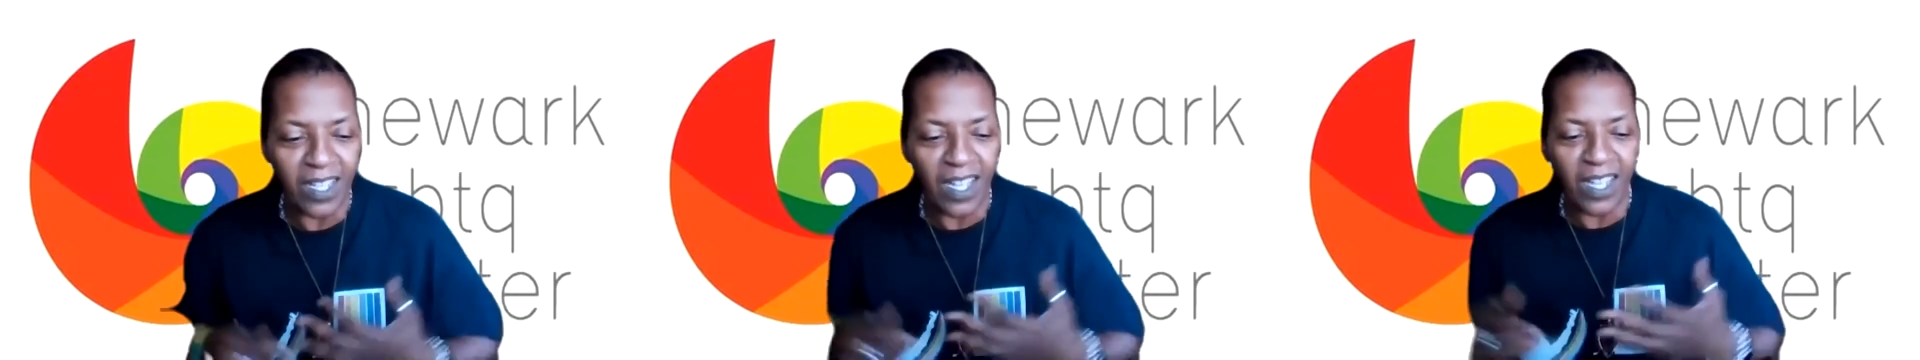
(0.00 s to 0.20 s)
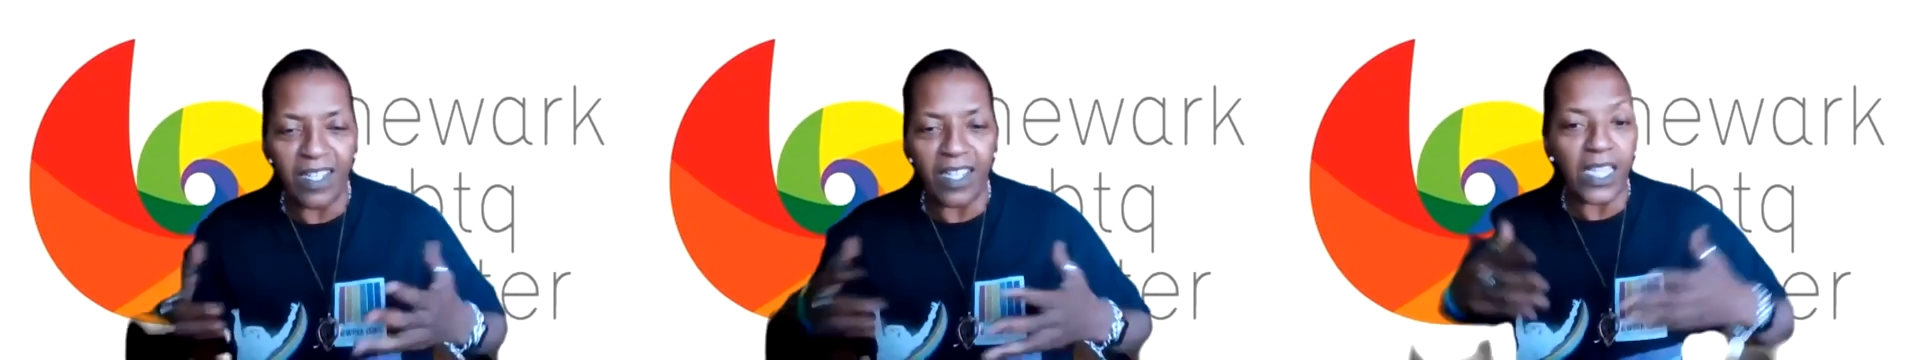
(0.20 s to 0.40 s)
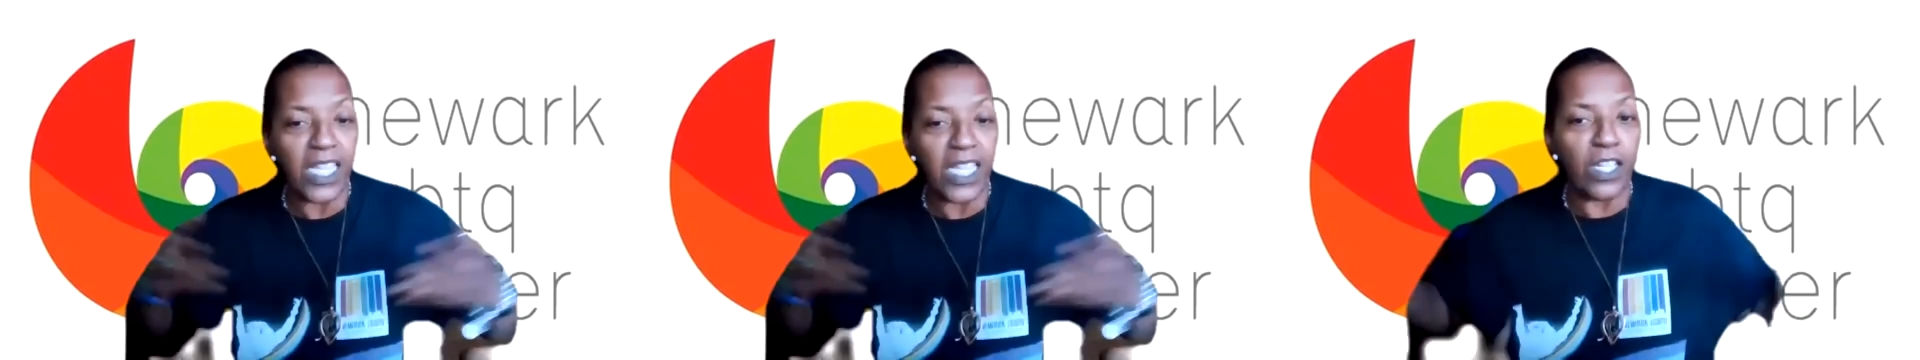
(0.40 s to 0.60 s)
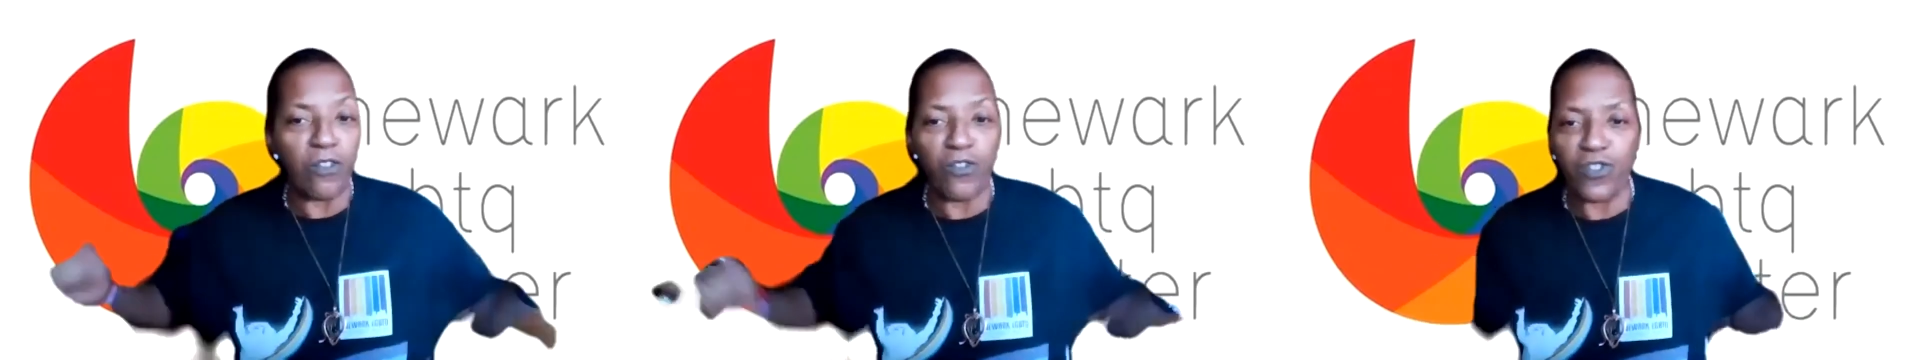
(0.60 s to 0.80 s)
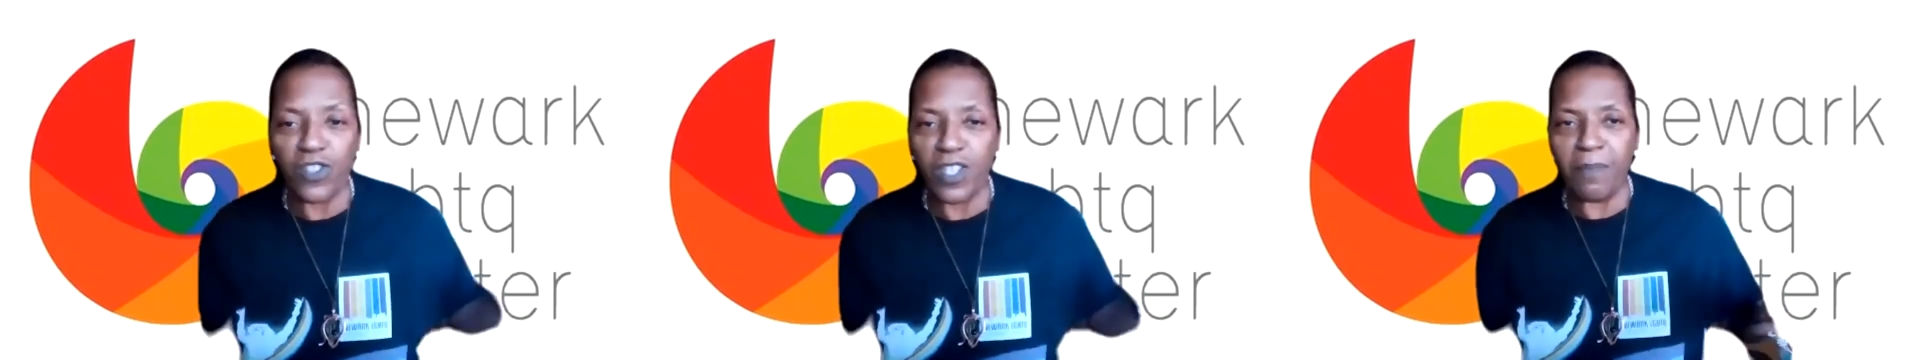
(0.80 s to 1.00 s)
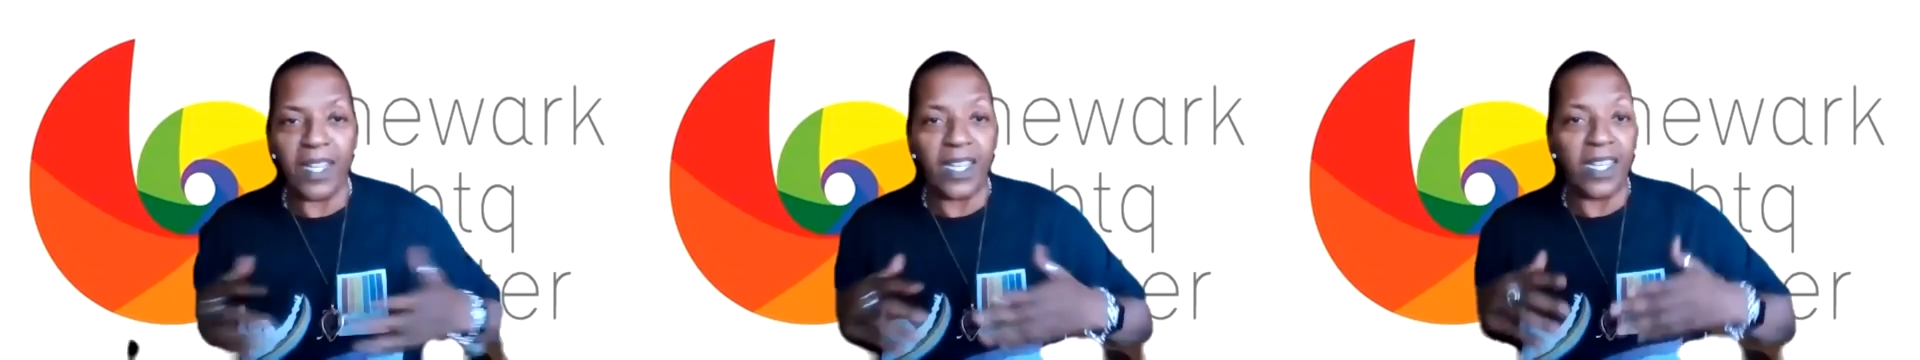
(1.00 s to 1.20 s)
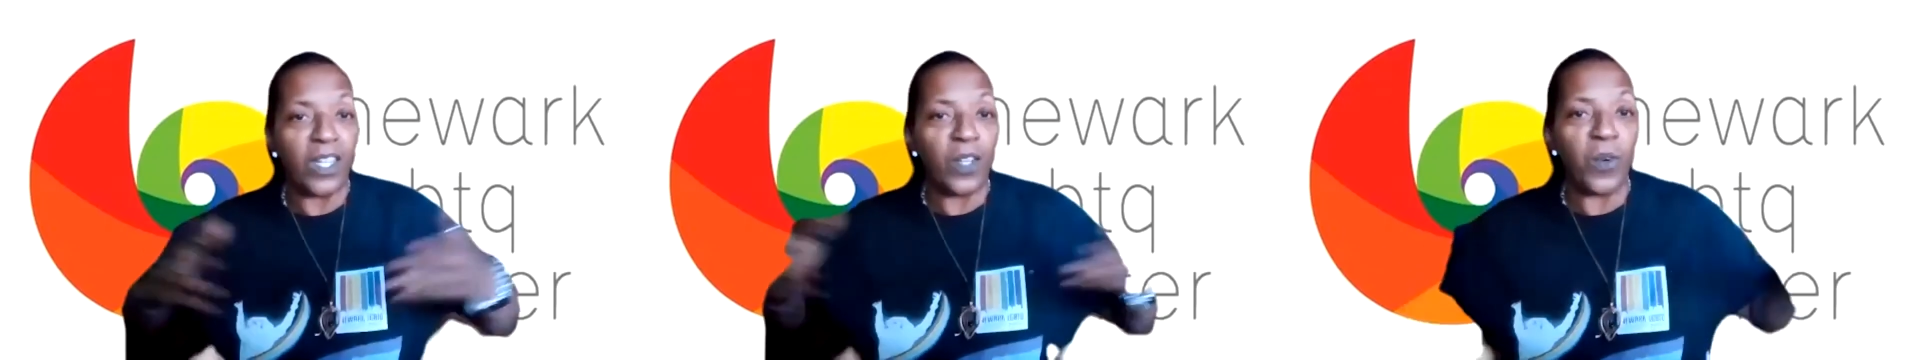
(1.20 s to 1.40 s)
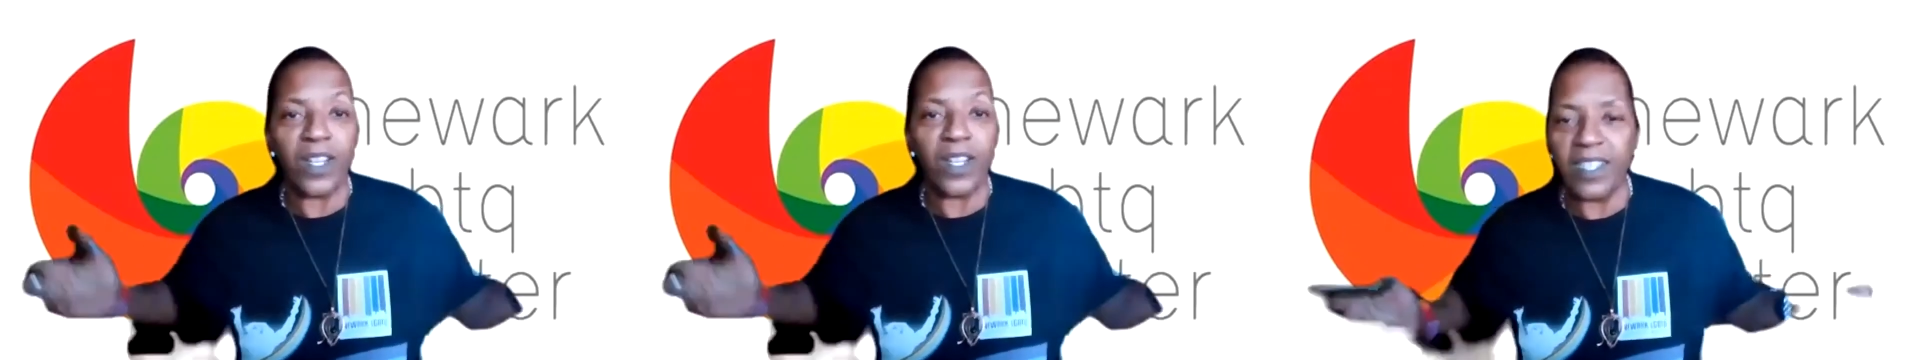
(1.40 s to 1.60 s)
None of the leadership, none of
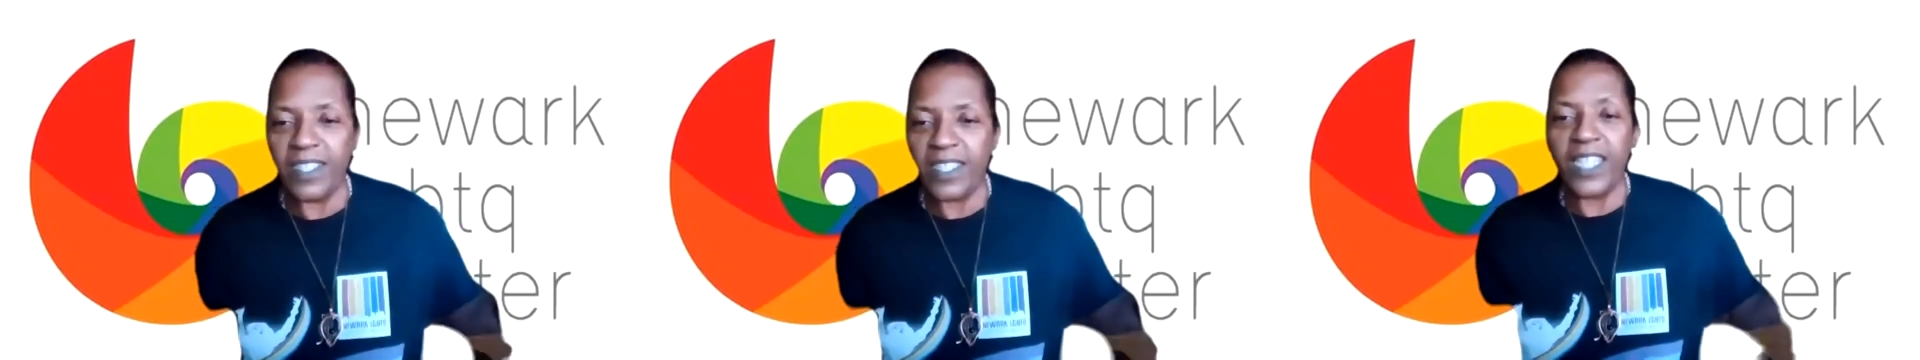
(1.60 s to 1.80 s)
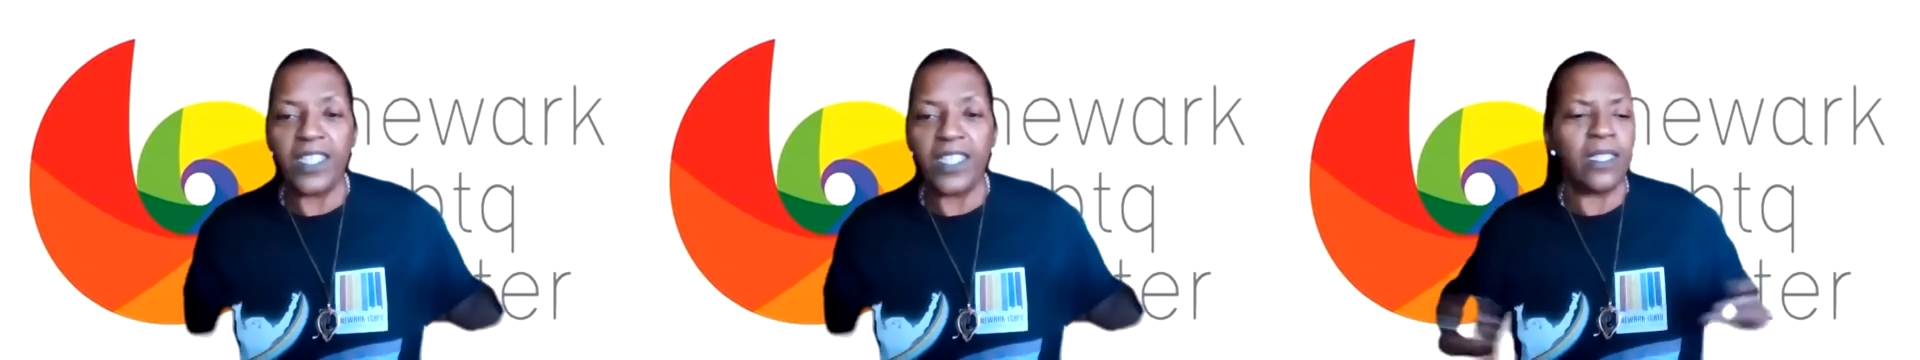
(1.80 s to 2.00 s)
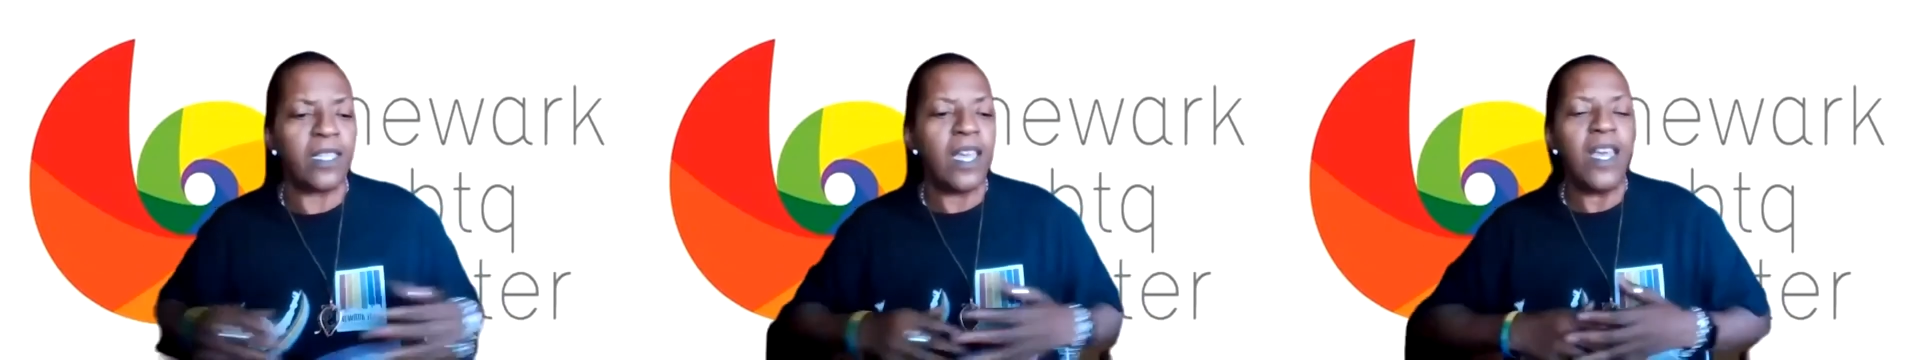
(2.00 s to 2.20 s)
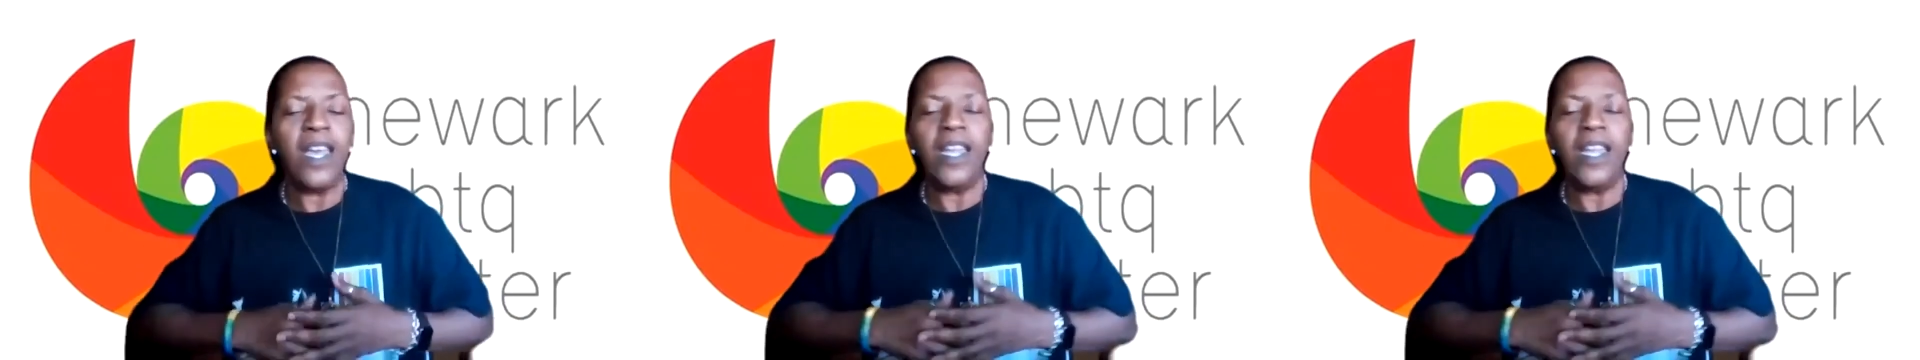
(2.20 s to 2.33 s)
the organizations.